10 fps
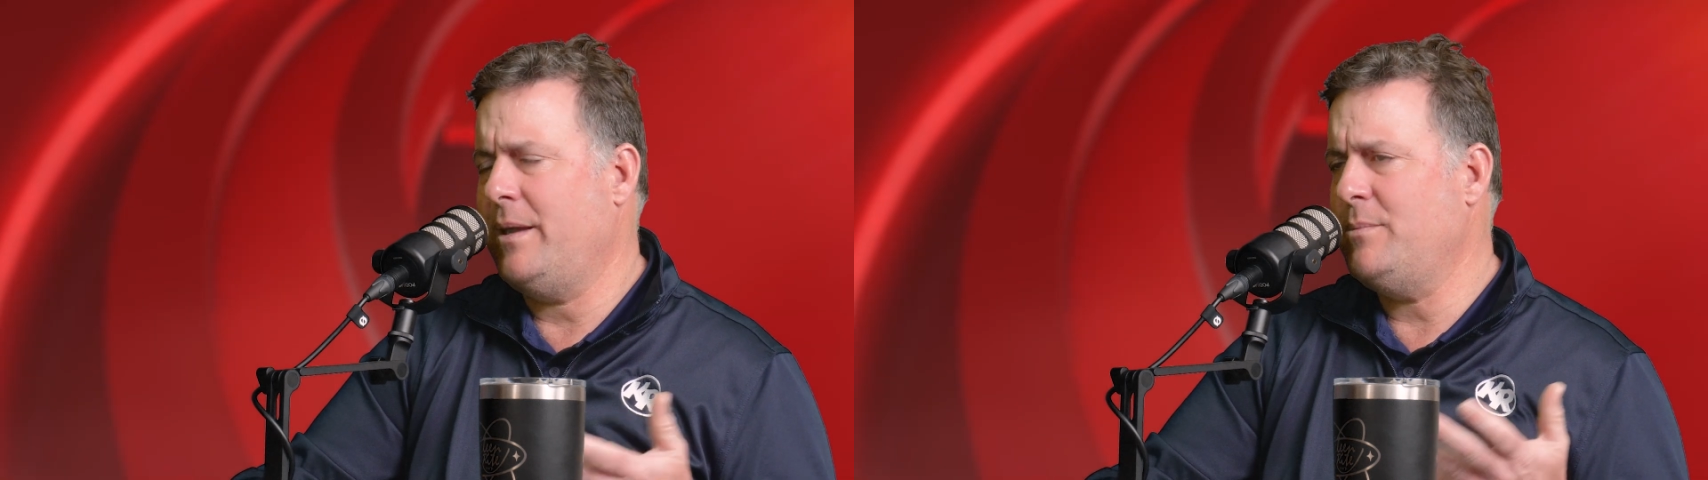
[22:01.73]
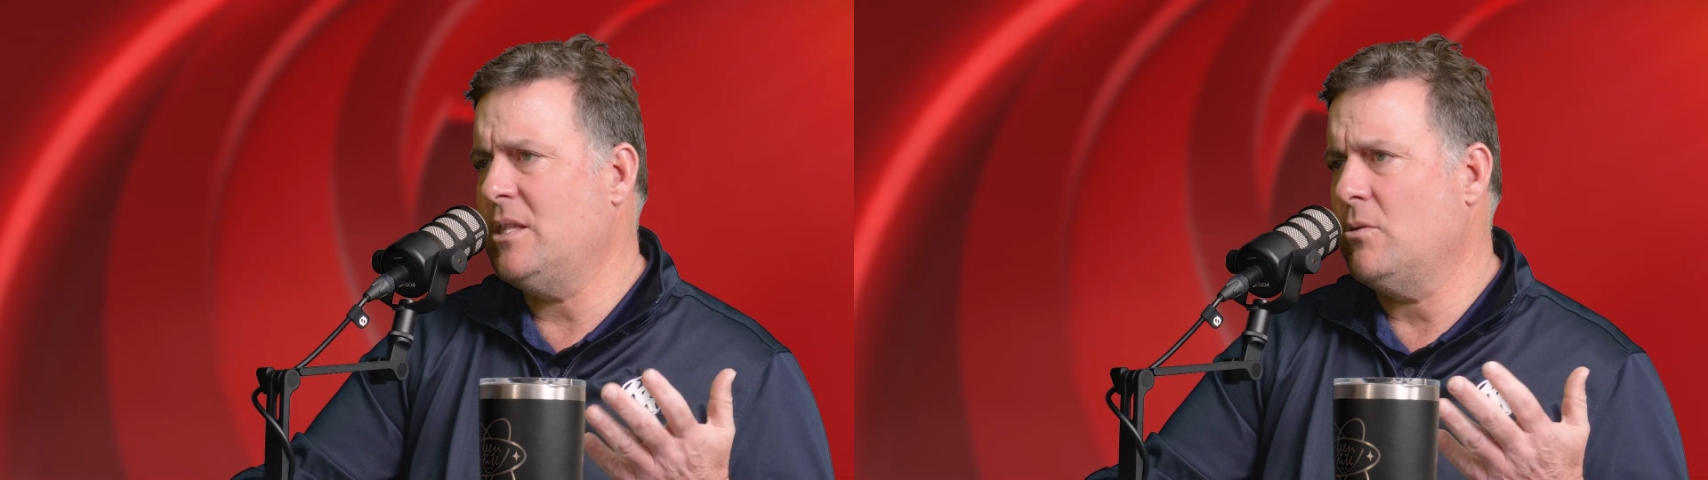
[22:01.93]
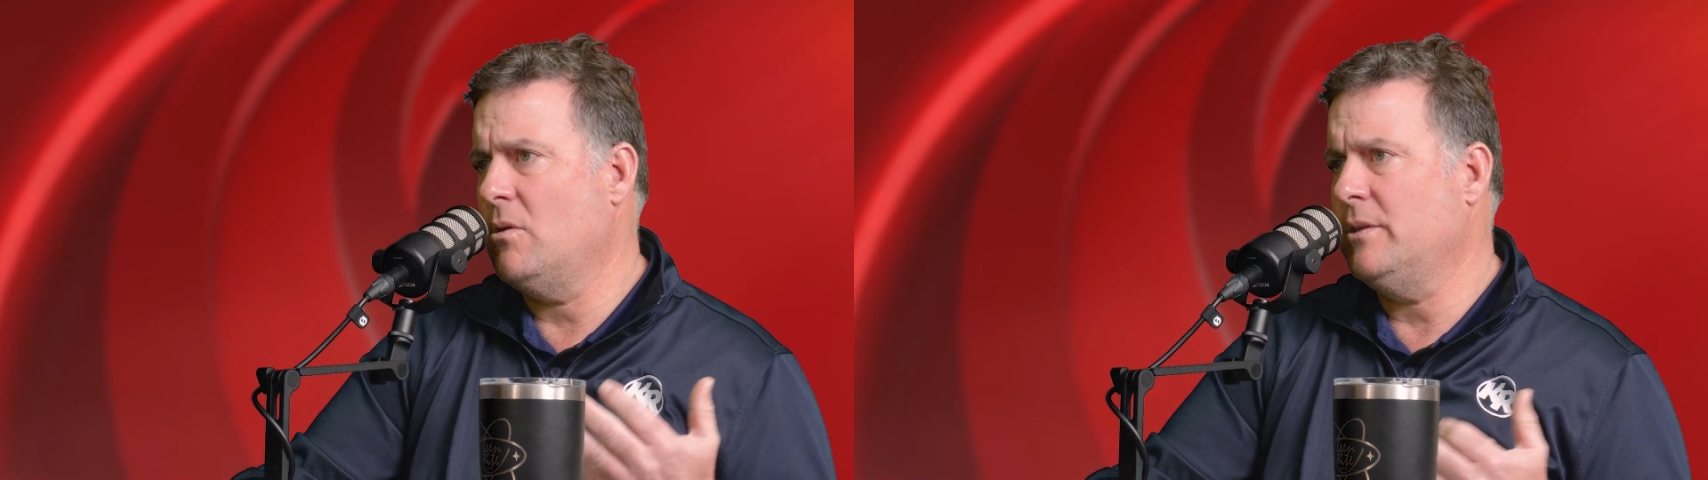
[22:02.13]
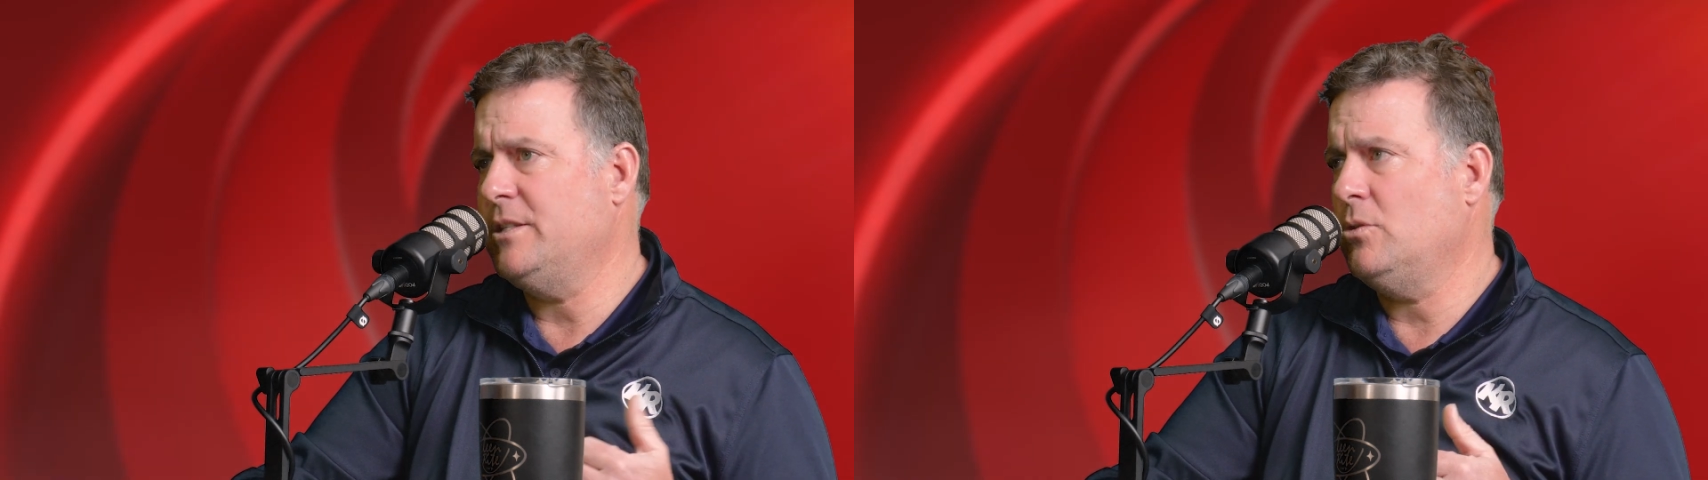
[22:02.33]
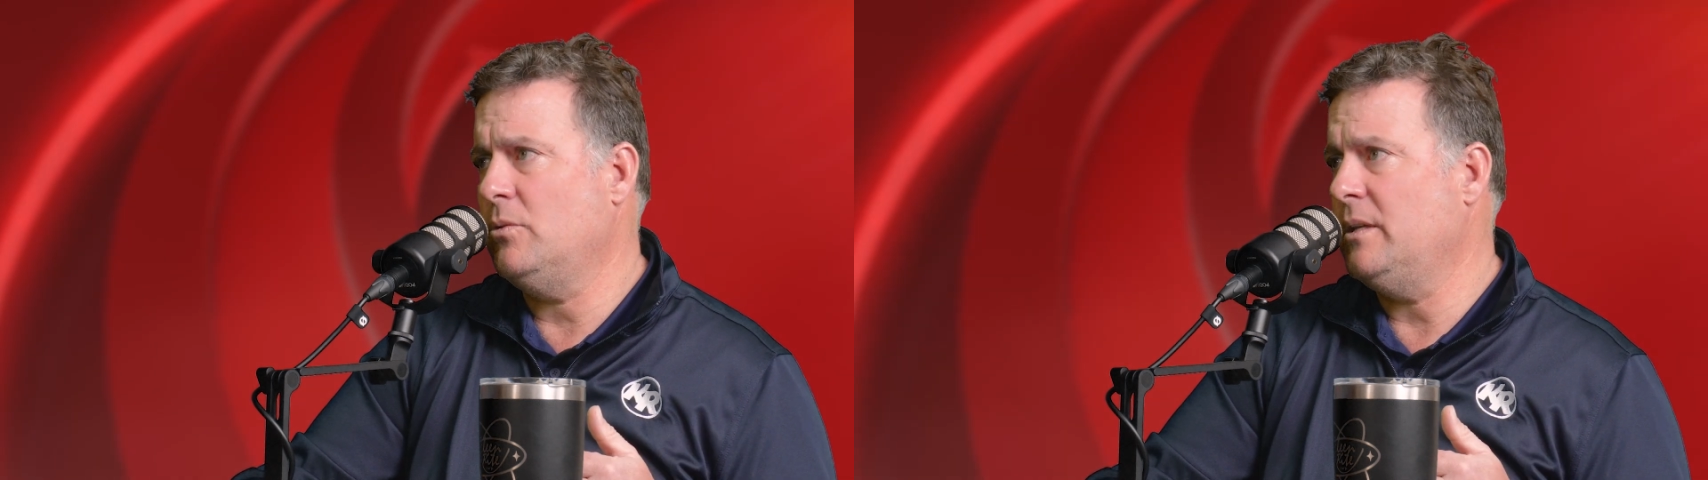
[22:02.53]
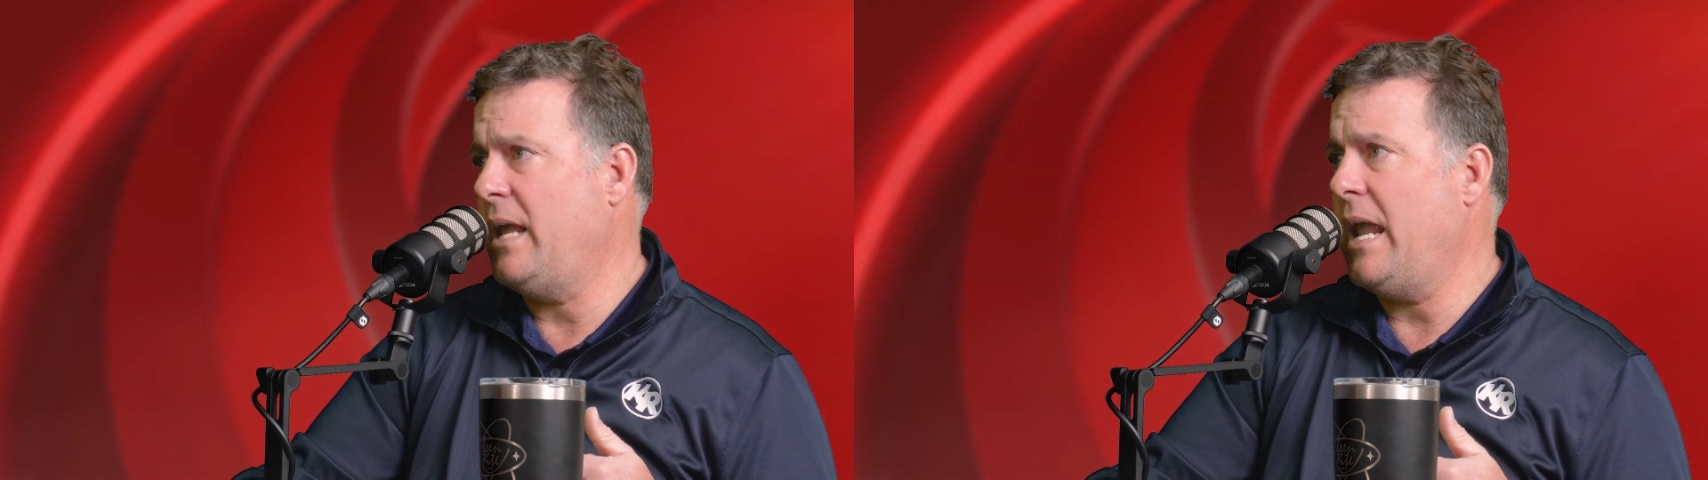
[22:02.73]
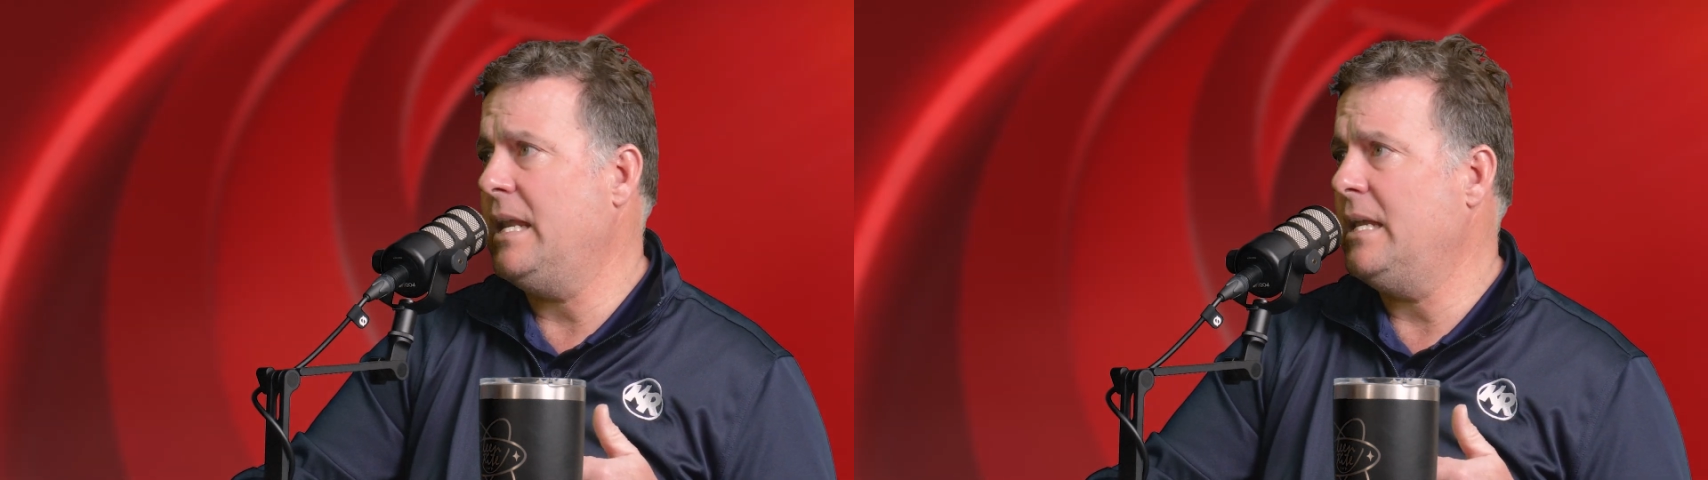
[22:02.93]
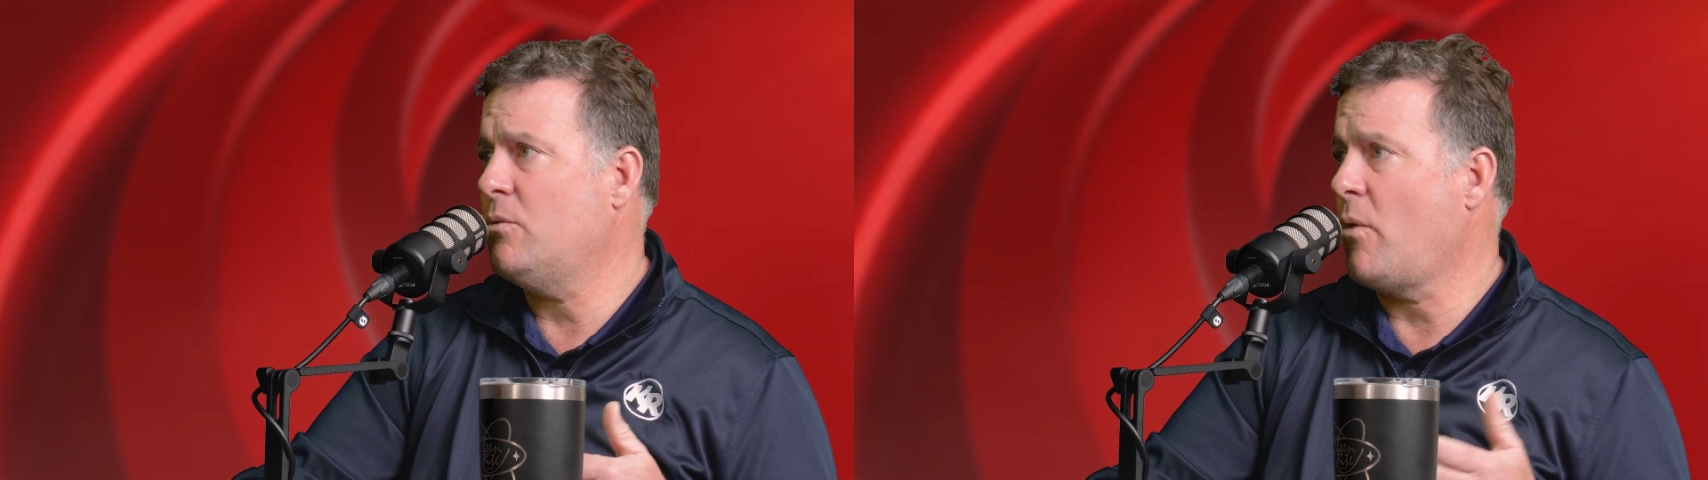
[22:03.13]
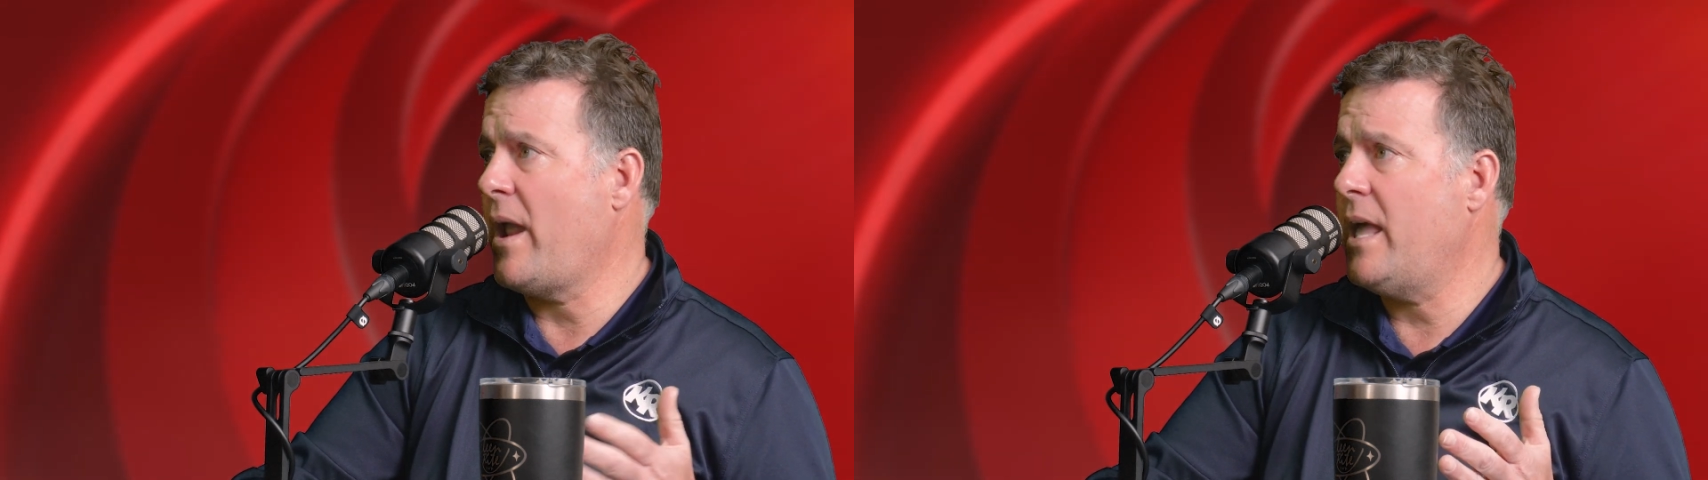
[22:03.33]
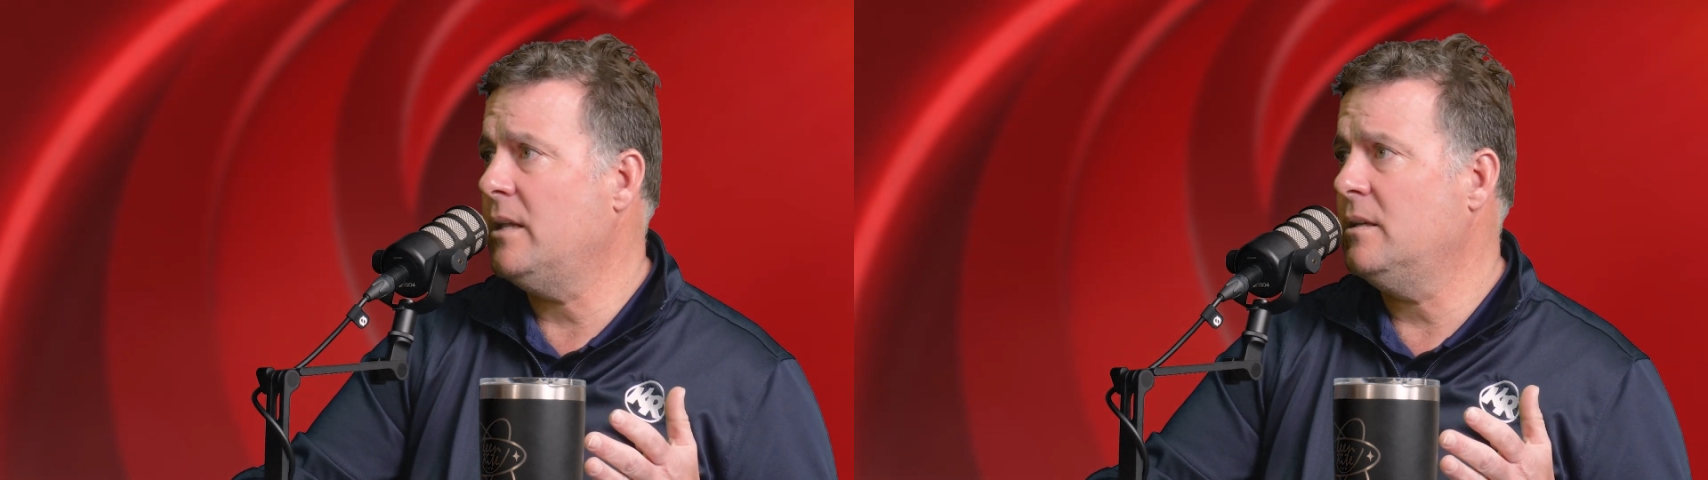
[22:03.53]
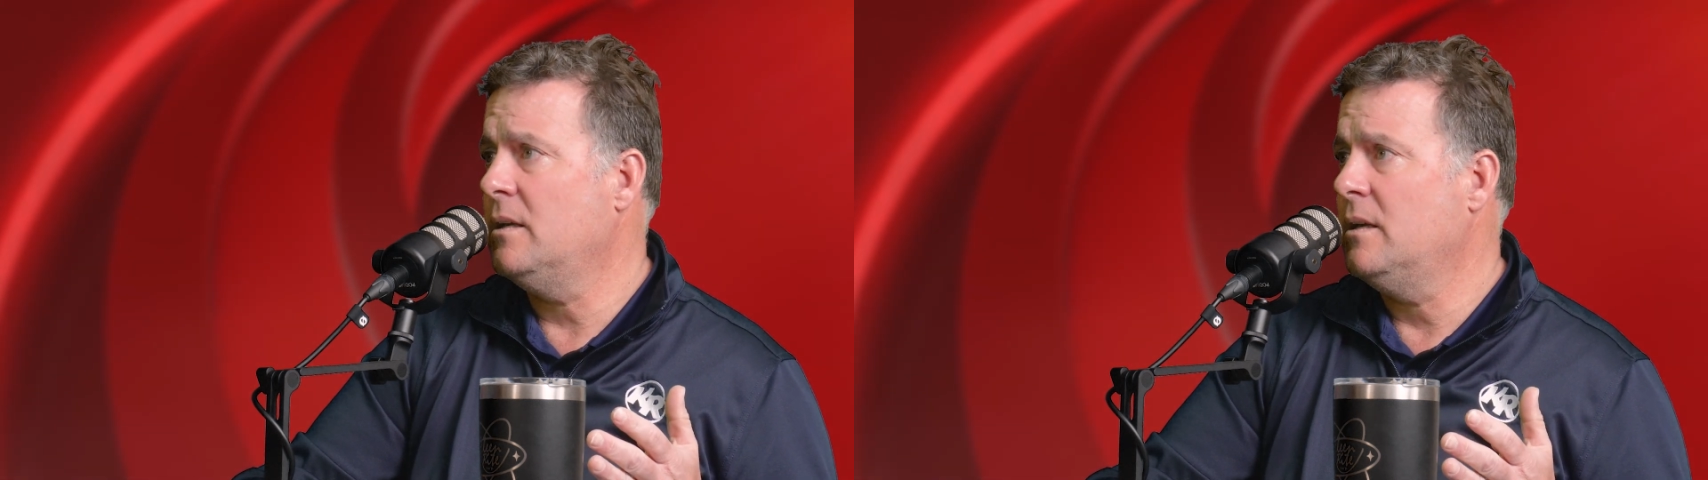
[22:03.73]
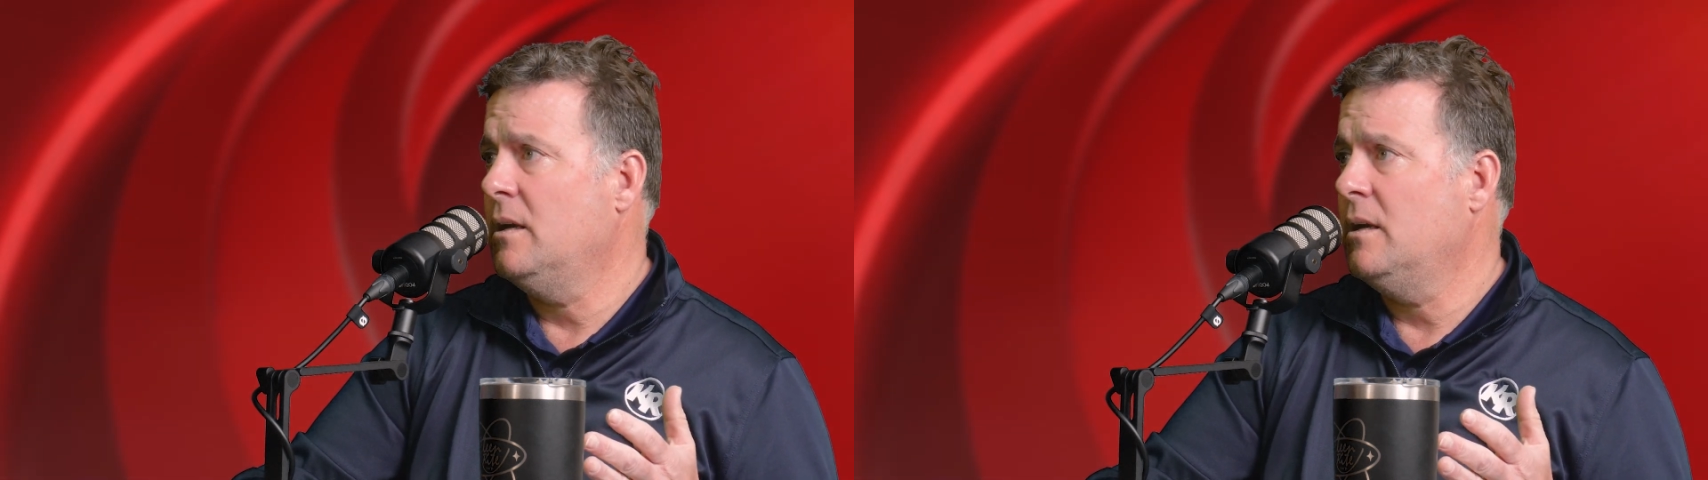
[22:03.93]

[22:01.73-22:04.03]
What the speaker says: maybe they're only doing 80 grand,